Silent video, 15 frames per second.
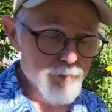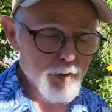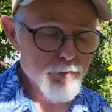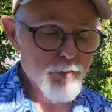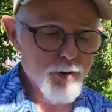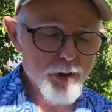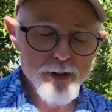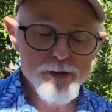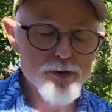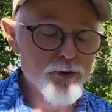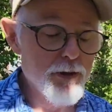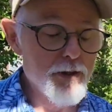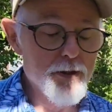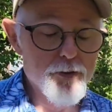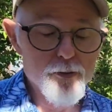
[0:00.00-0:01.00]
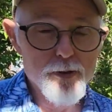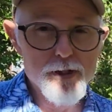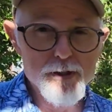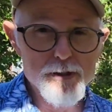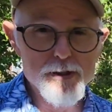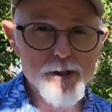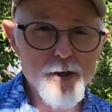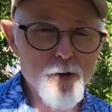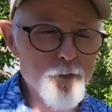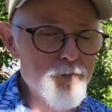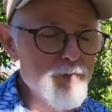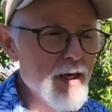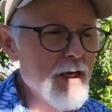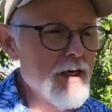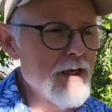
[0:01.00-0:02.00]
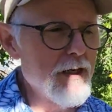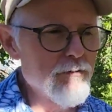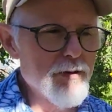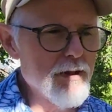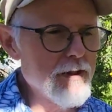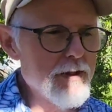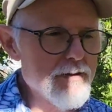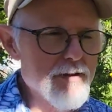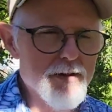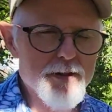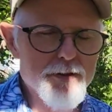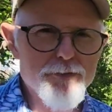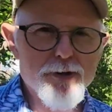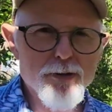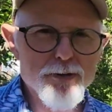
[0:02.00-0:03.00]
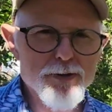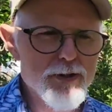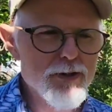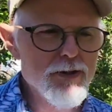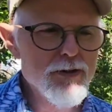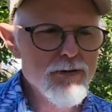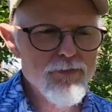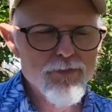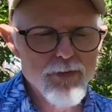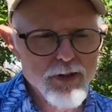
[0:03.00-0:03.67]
potting soil, and then we're good to go. It really isn't difficult to do.